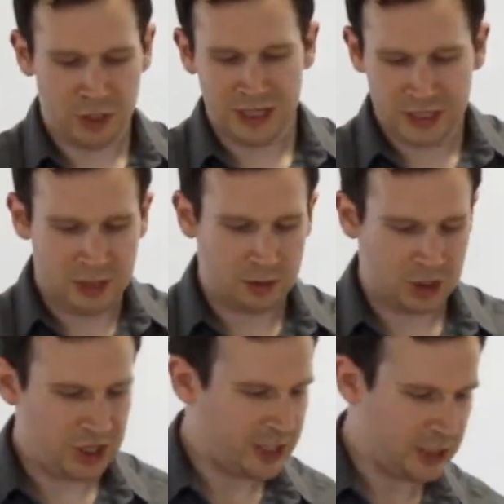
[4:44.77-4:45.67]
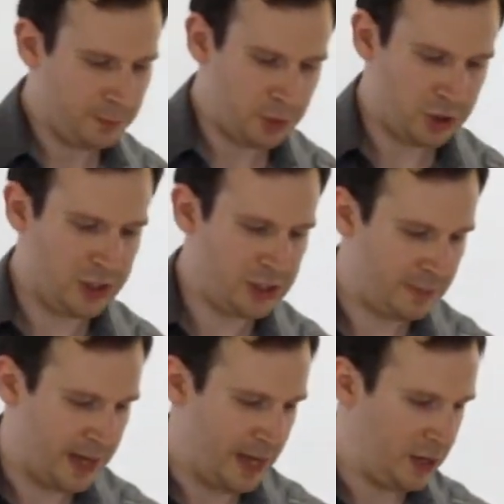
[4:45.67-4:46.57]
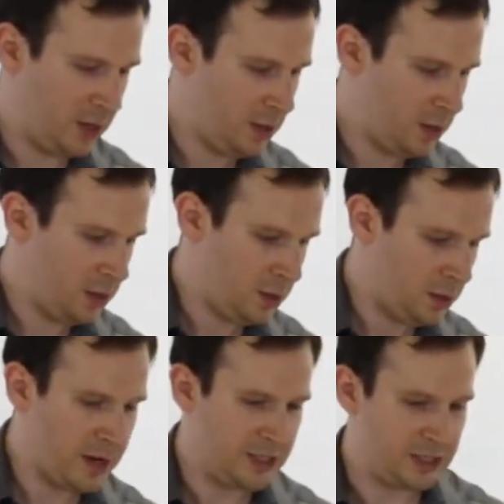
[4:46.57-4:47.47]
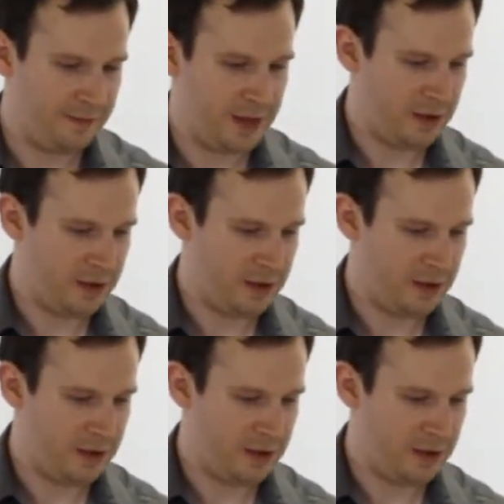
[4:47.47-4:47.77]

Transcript: knee to your chest, pushing into my hand? Great stuff,